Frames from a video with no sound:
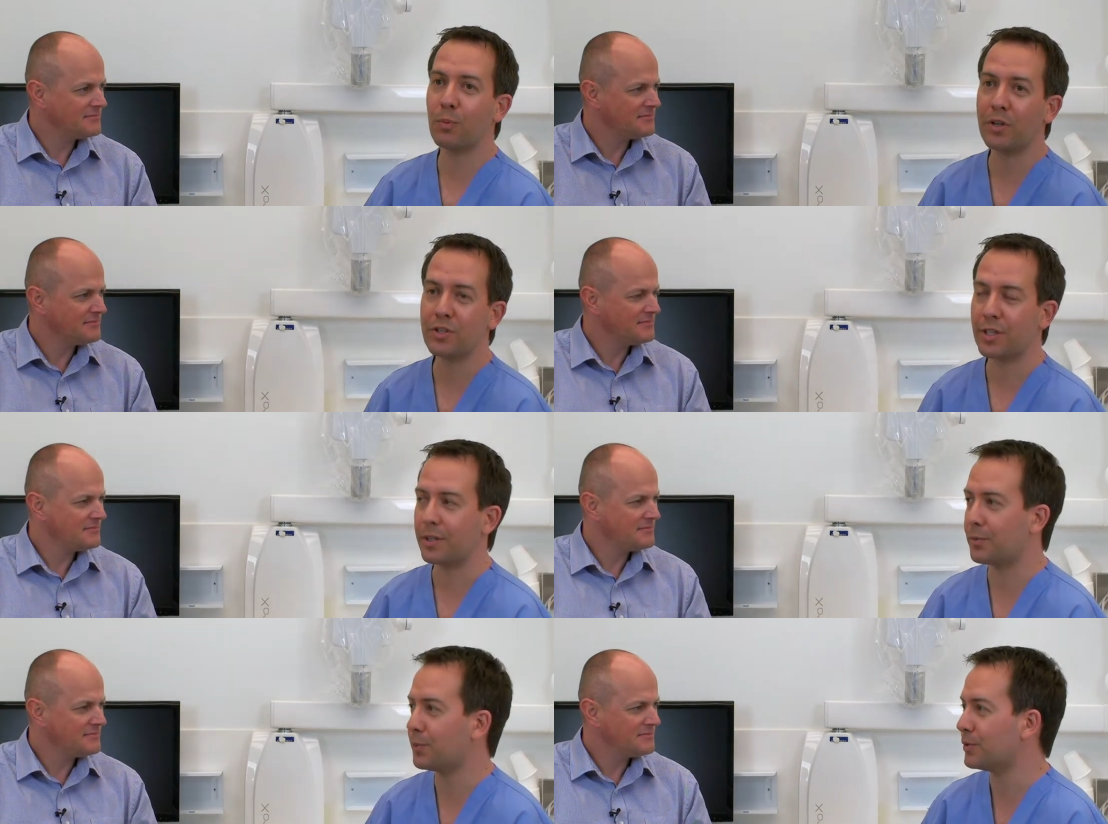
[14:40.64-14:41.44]
Speaker 1: are
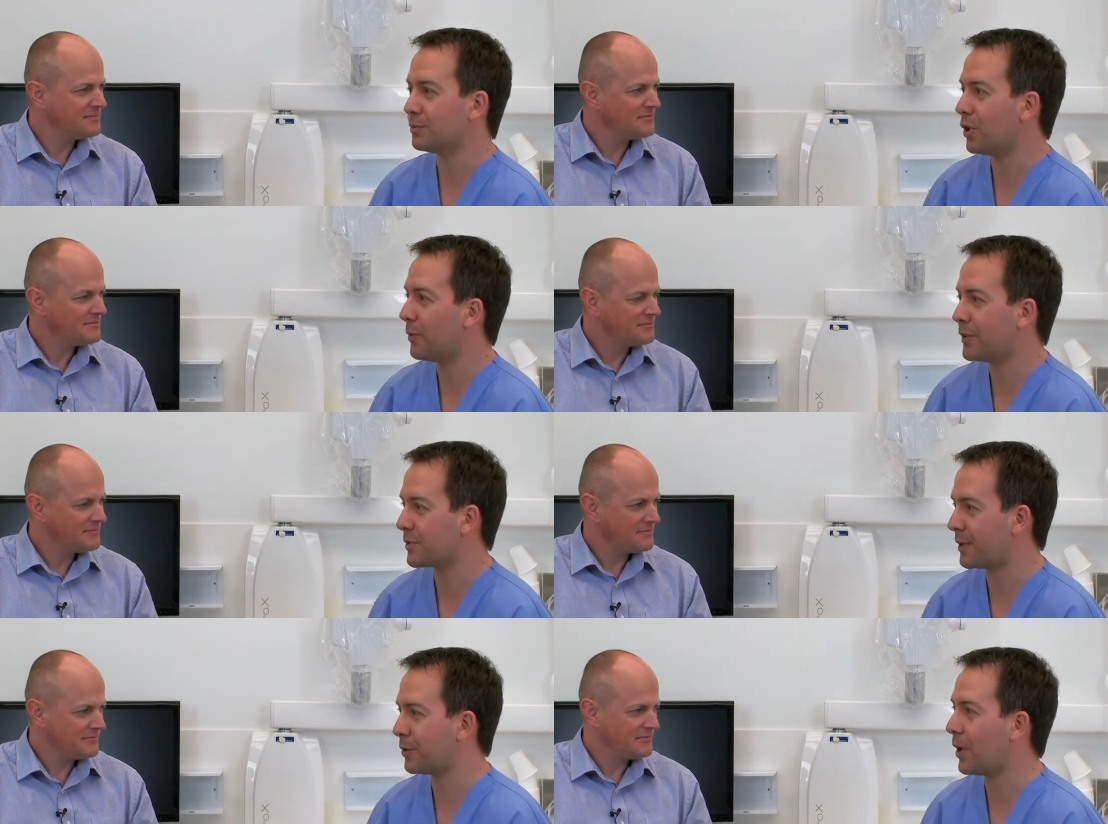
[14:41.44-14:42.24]
watching will, will
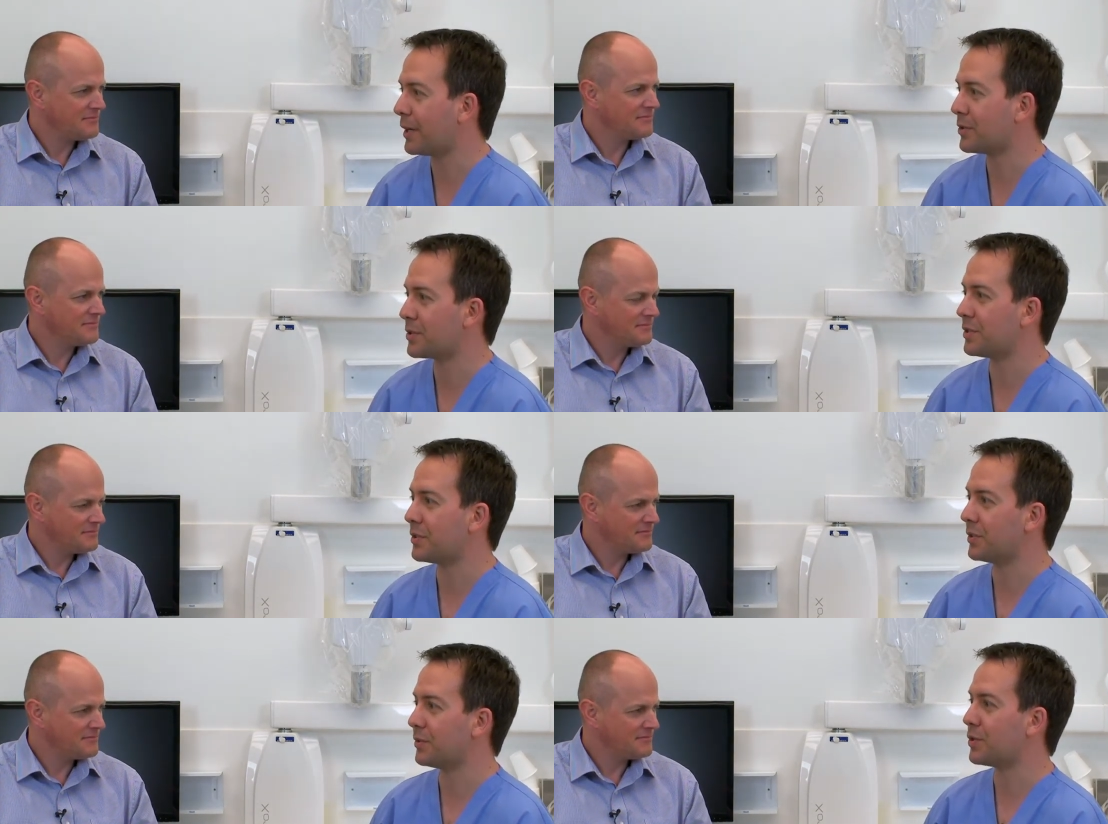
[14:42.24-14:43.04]
obviously be quite interested
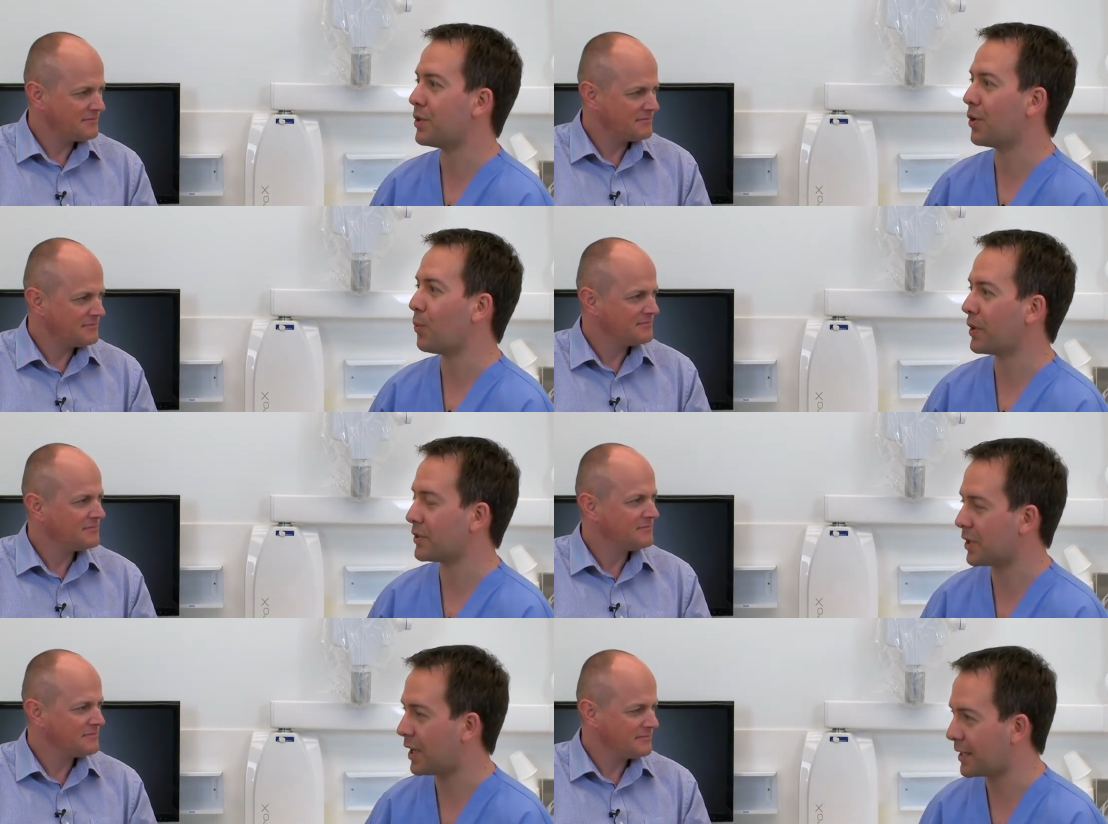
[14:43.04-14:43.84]
to, to know what
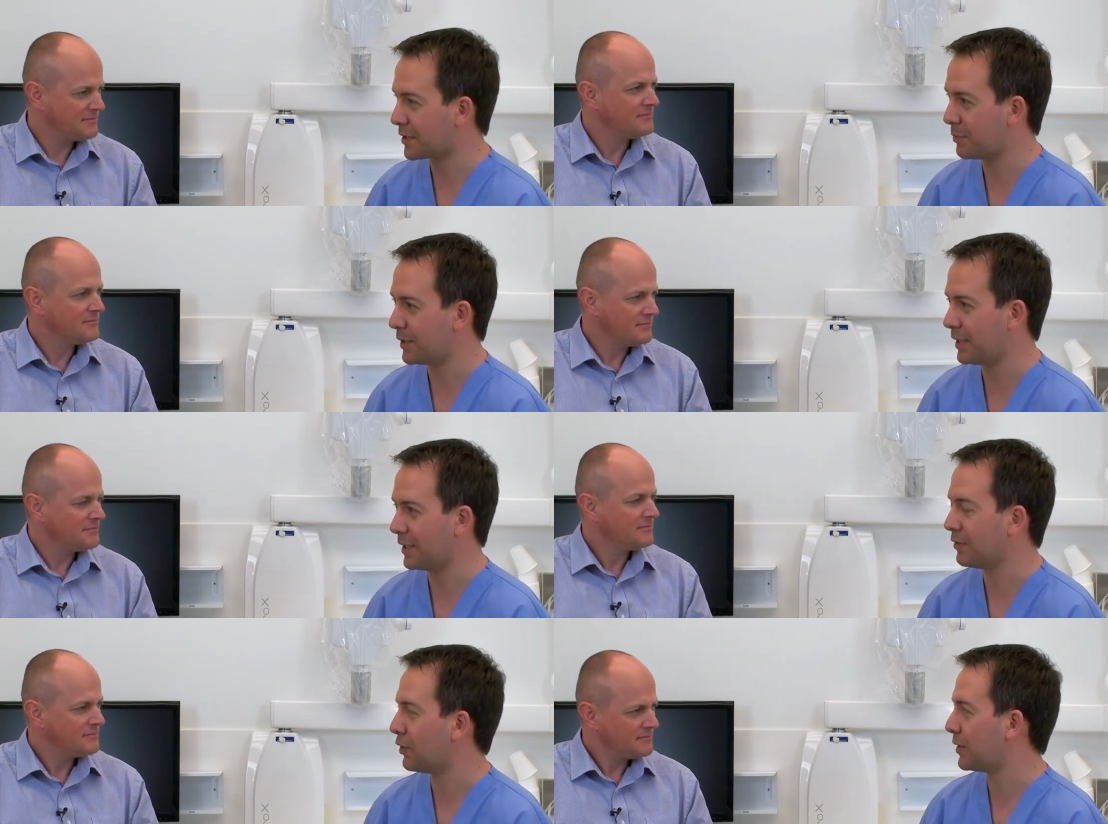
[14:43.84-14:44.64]
it's like to
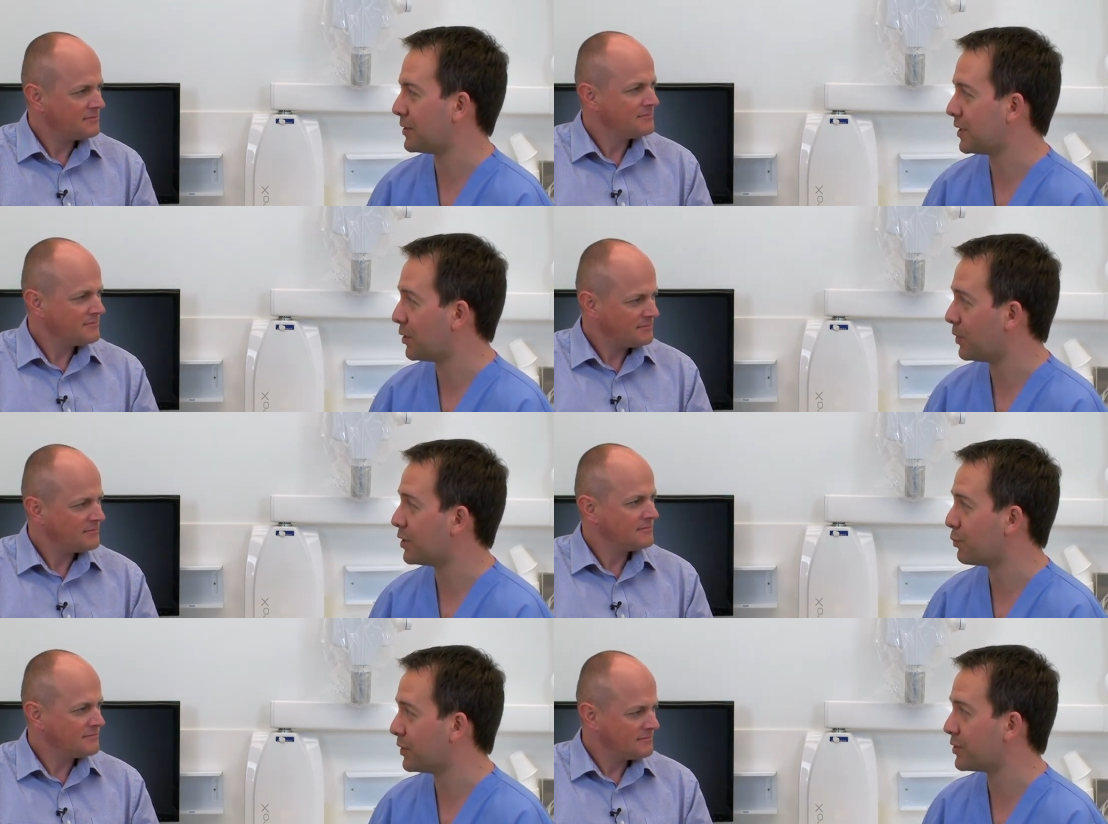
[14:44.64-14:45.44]
be a volunteer
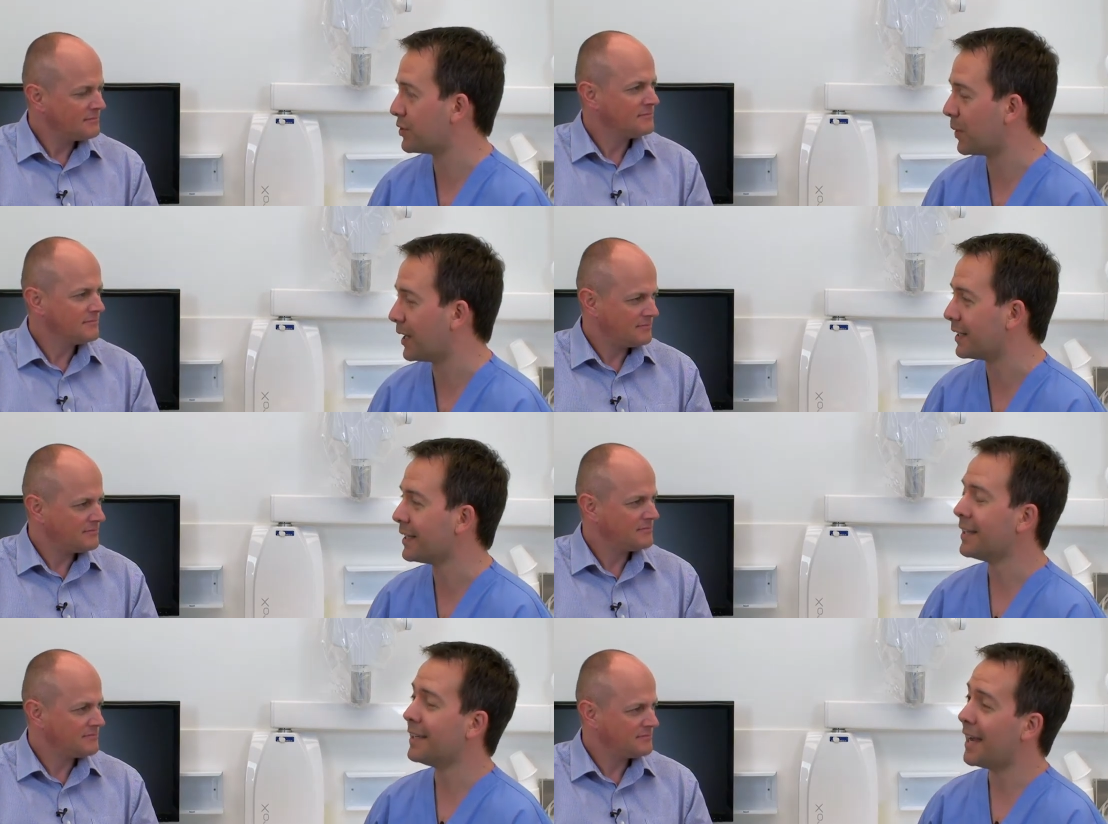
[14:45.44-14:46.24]
with Bridge to Aid.
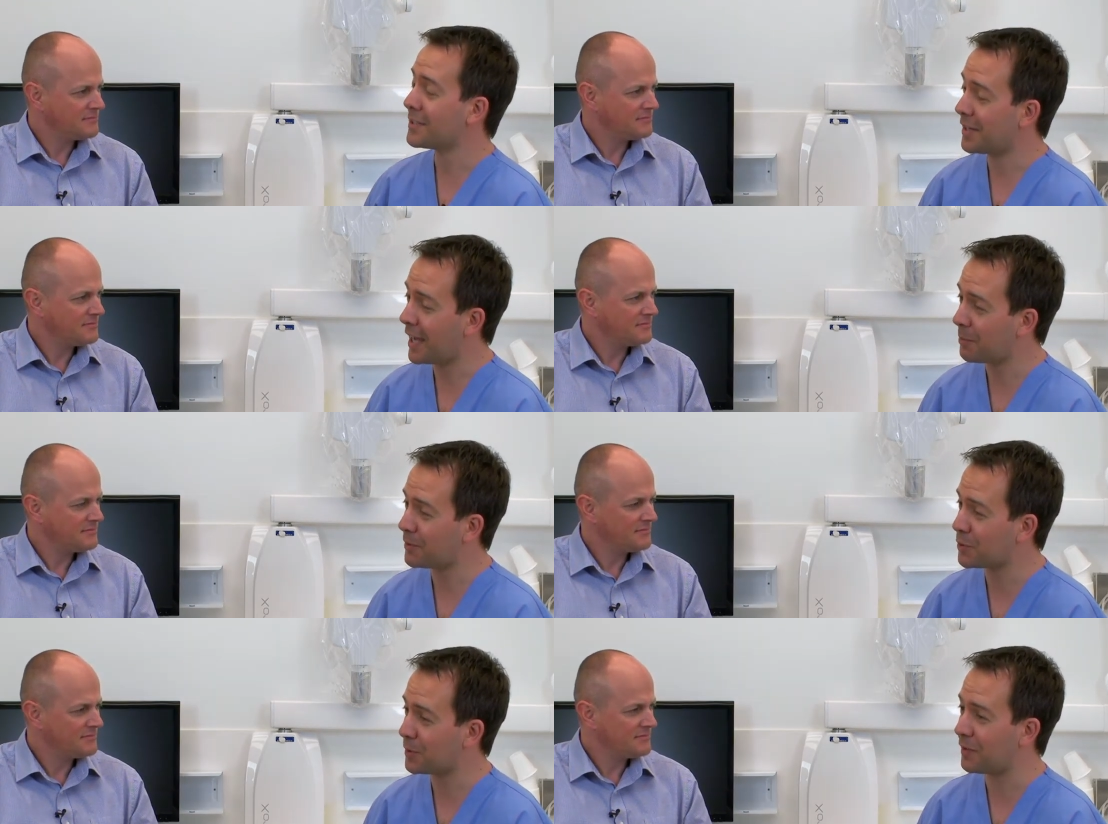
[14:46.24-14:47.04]
As it
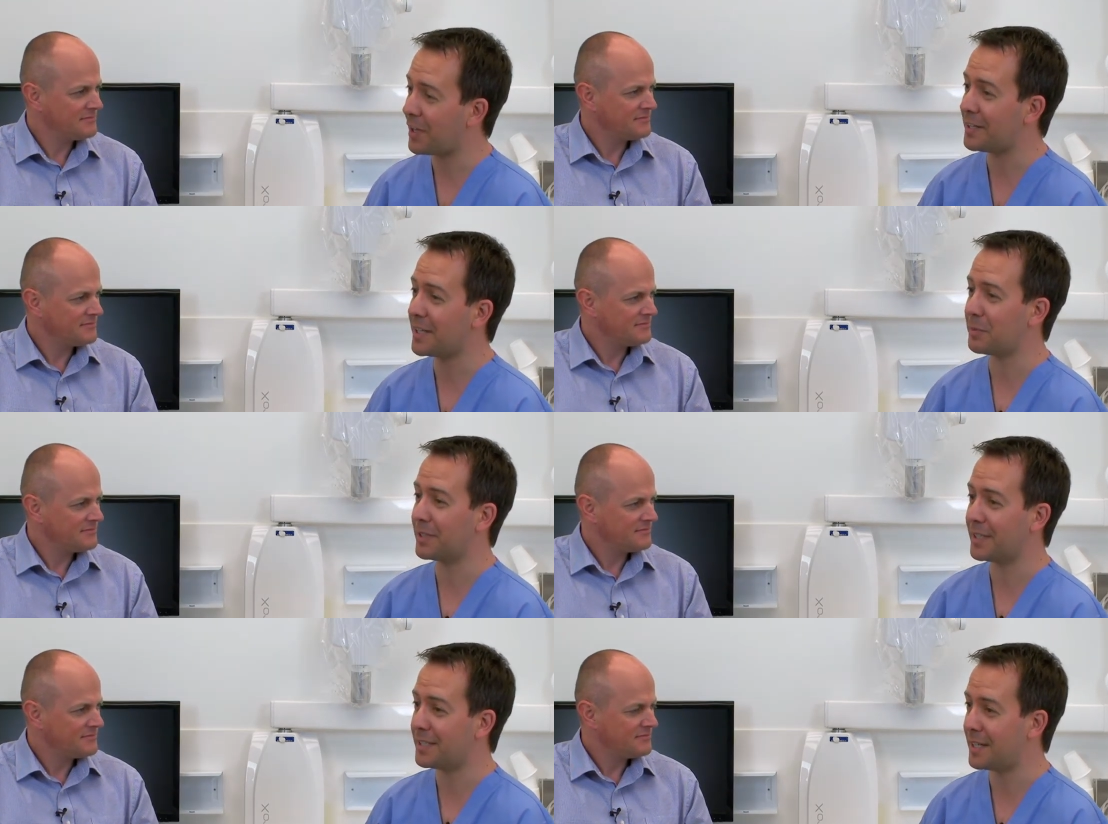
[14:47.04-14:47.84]
happens, we've lined up a, a